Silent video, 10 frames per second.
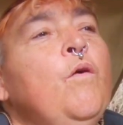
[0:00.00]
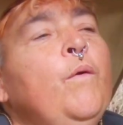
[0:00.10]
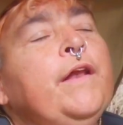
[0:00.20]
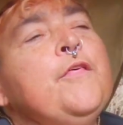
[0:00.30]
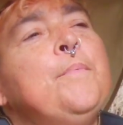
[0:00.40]

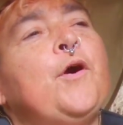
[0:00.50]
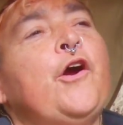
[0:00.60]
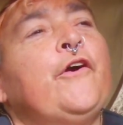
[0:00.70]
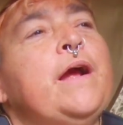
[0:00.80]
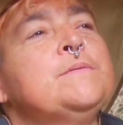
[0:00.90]
One of the
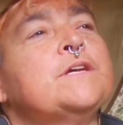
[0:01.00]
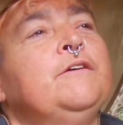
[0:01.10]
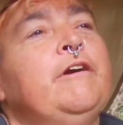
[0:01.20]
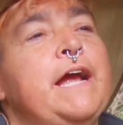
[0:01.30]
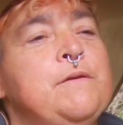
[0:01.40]
programs I
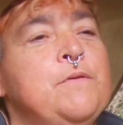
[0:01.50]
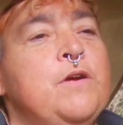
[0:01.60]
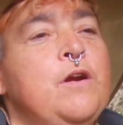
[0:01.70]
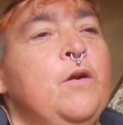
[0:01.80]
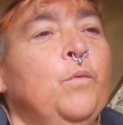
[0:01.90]
ran
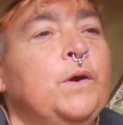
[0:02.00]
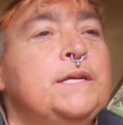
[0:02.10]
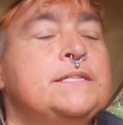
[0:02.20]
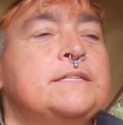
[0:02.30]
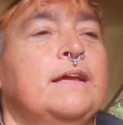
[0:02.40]

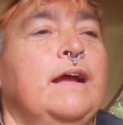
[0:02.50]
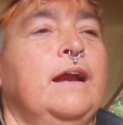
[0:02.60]
was